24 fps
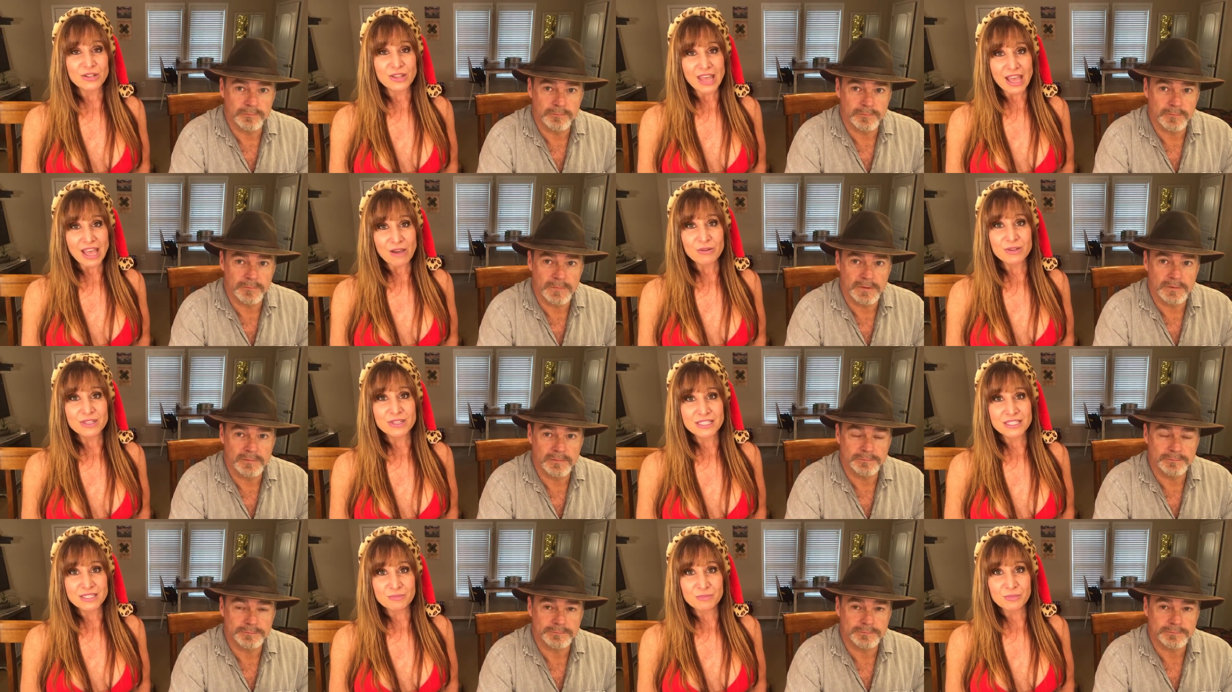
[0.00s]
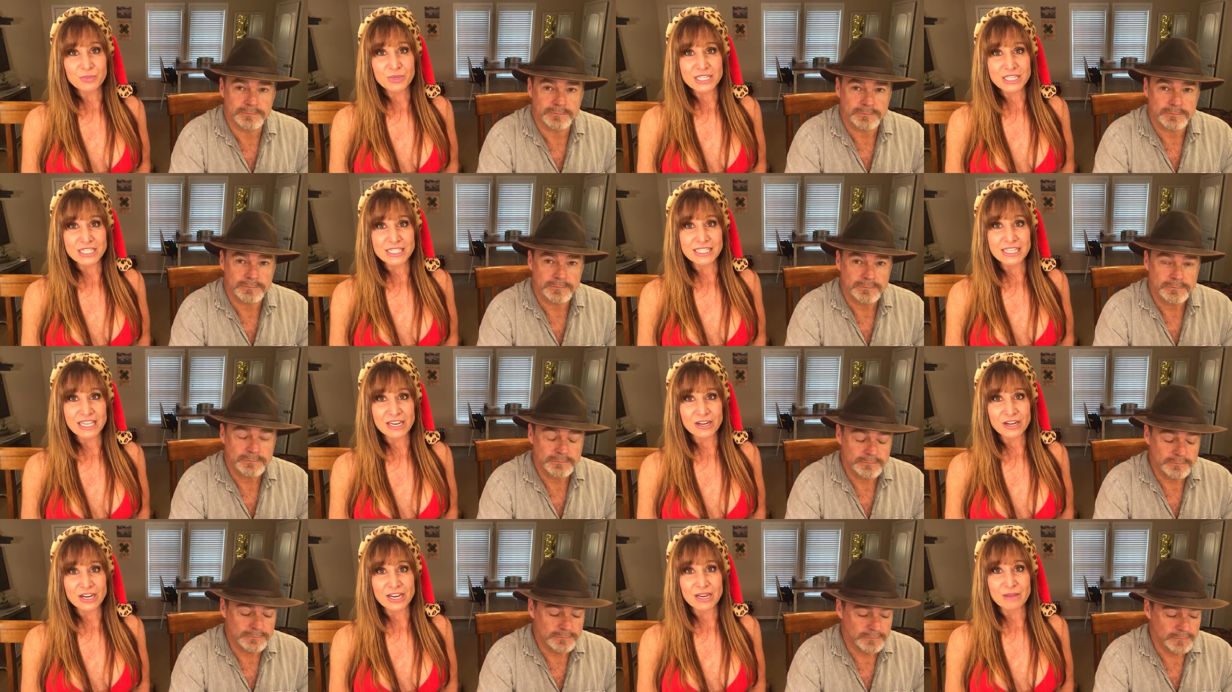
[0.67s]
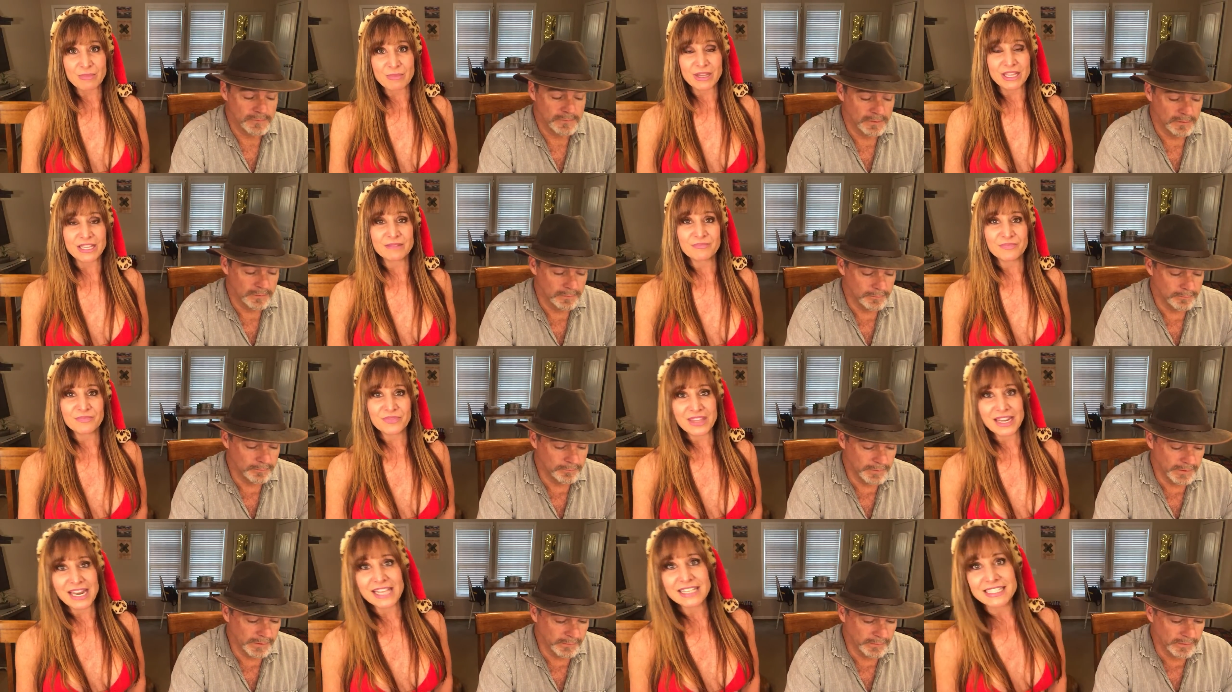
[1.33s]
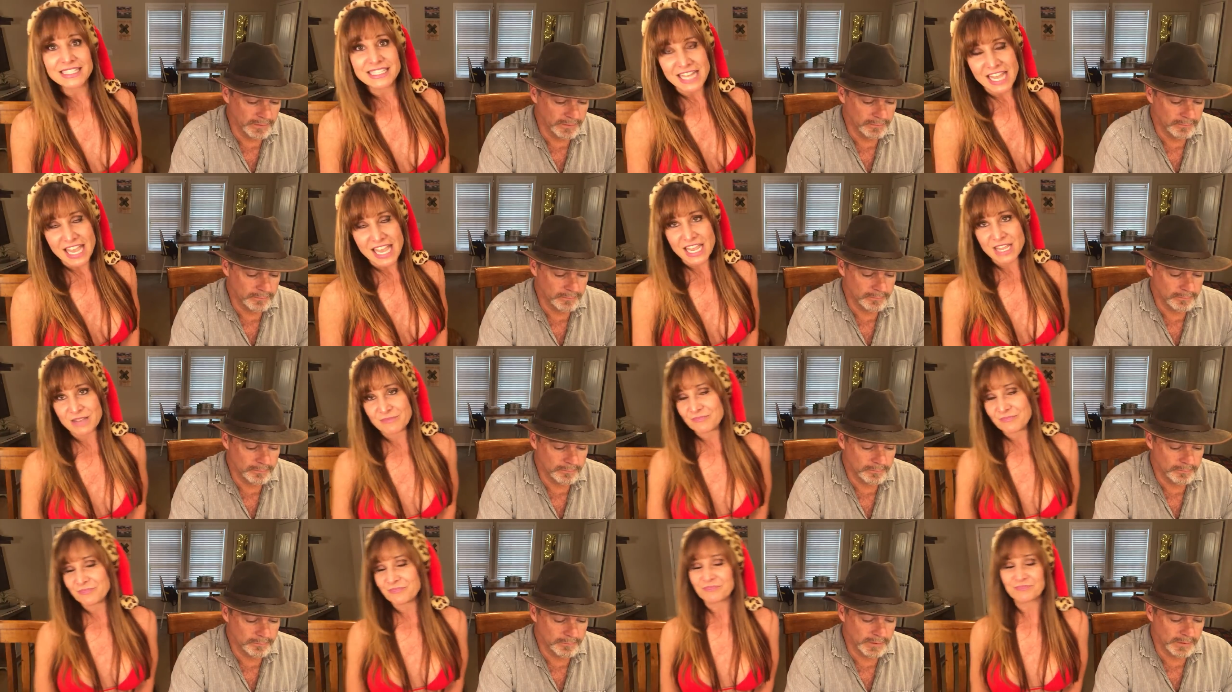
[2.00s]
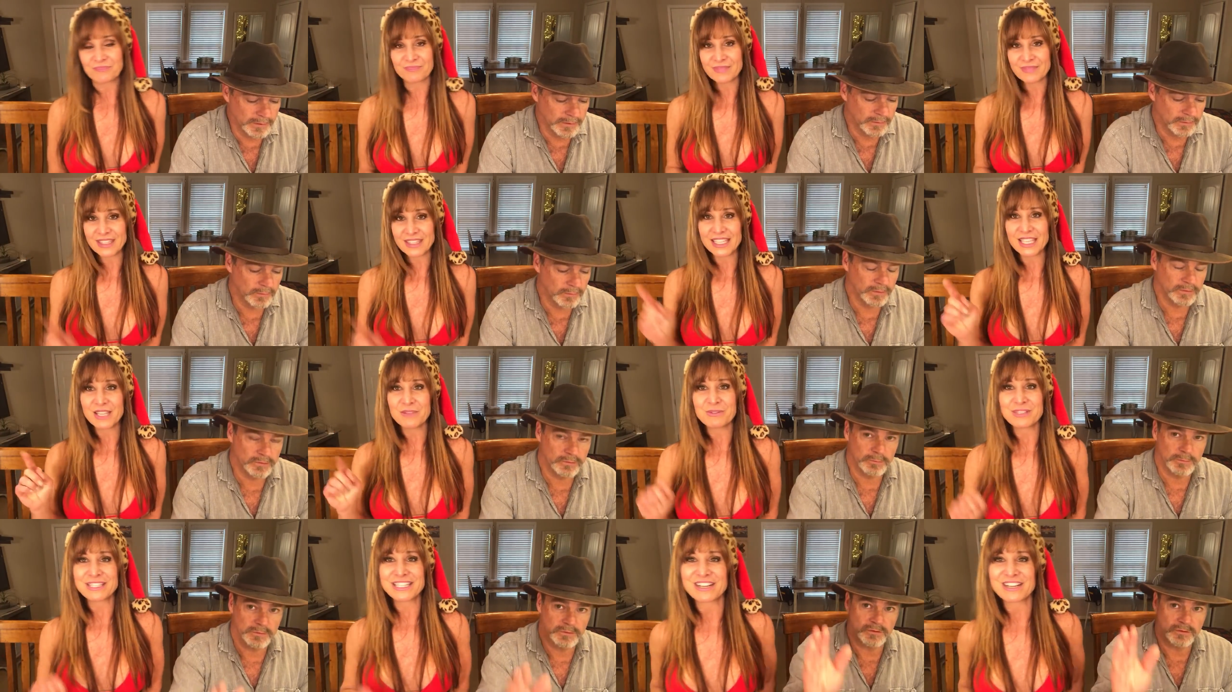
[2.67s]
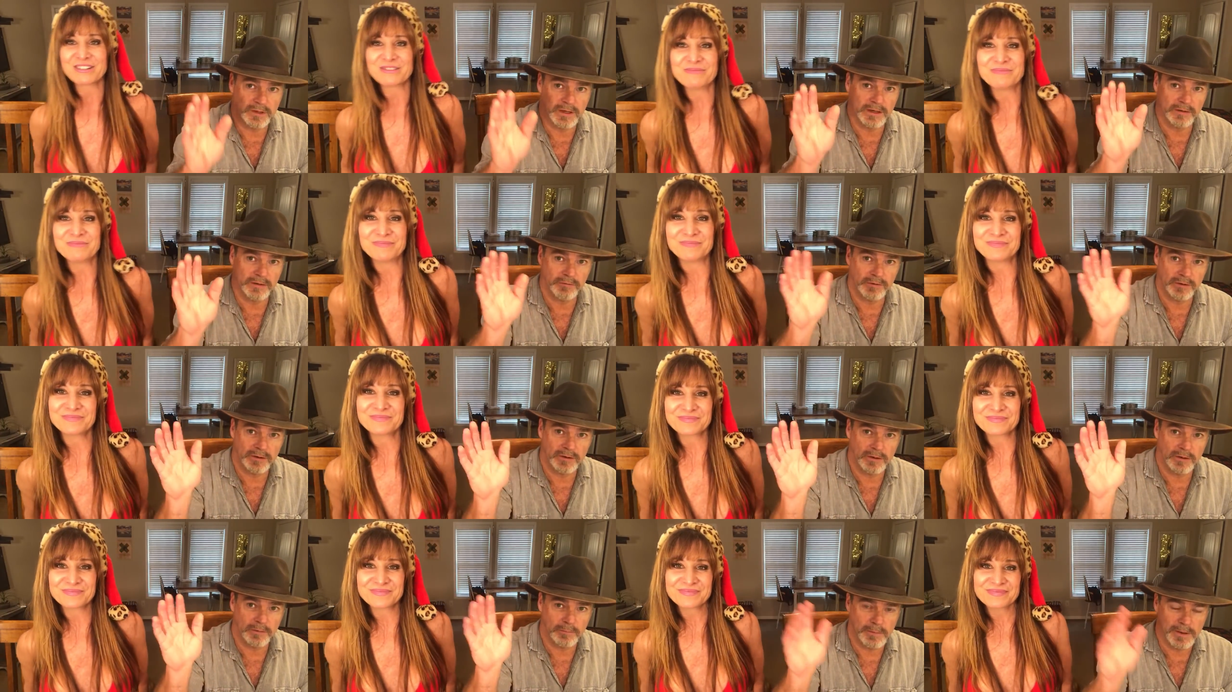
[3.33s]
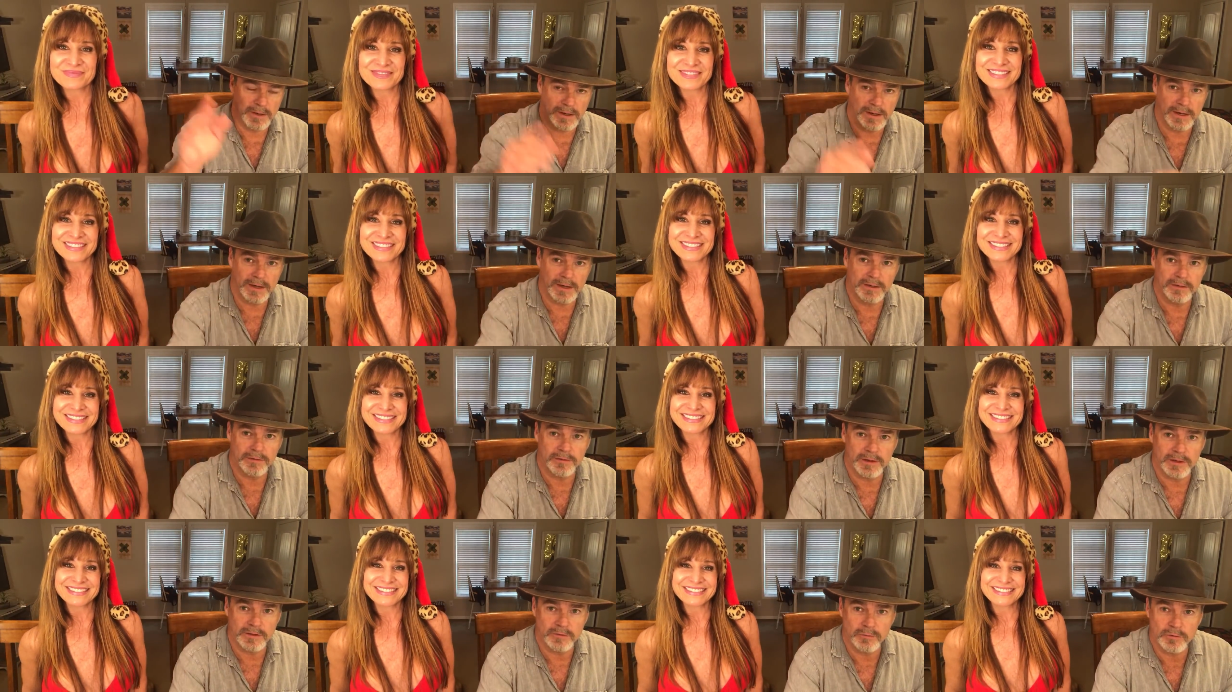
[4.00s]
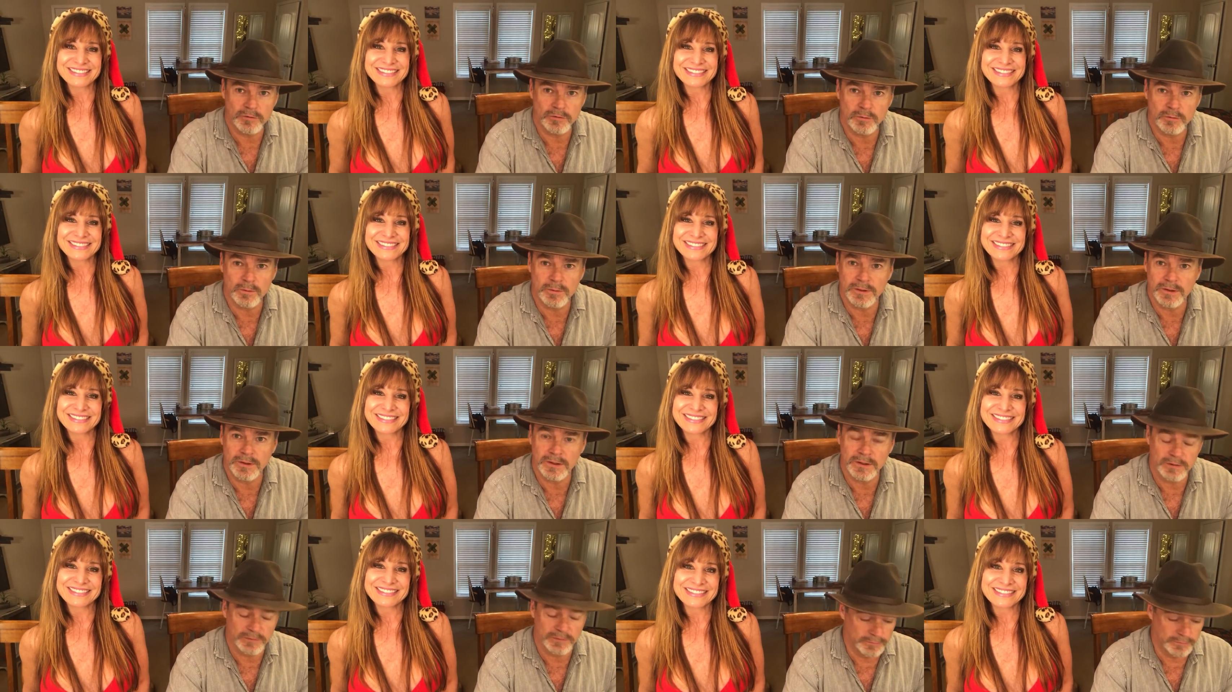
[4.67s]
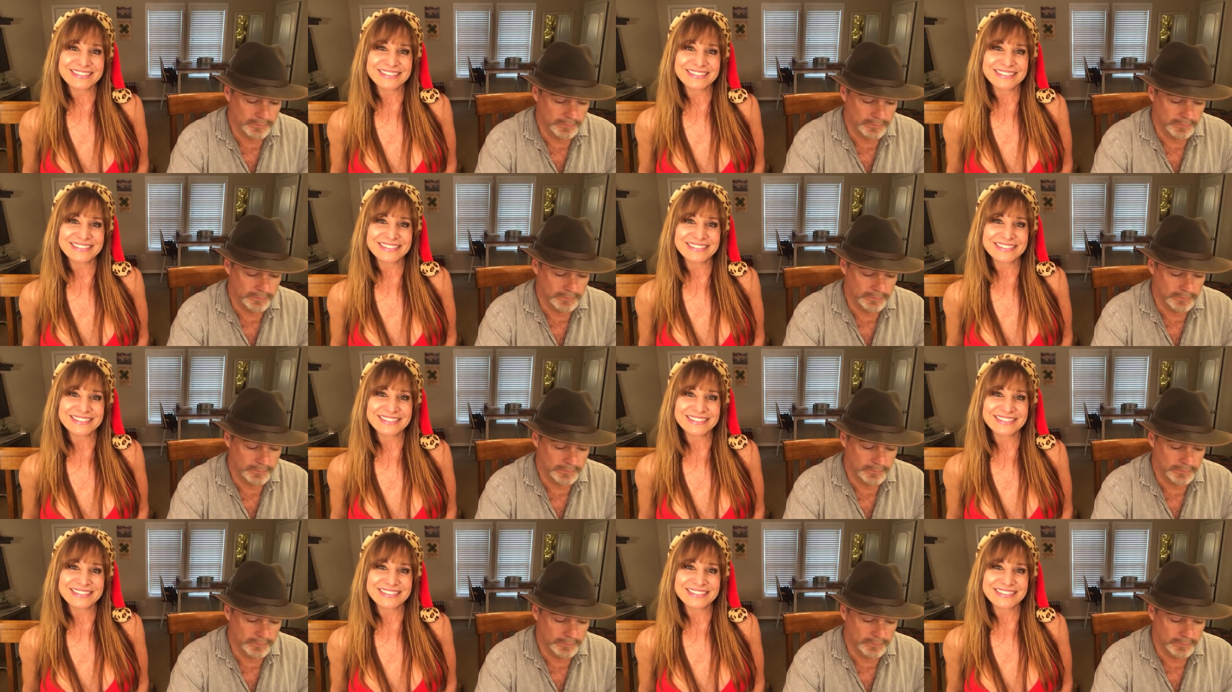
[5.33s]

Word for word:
Speaker 1: that was pretty scary. But the Merry, next day, Merry Christmas,
Speaker 2: David. Goodbye. Thanks for joining us.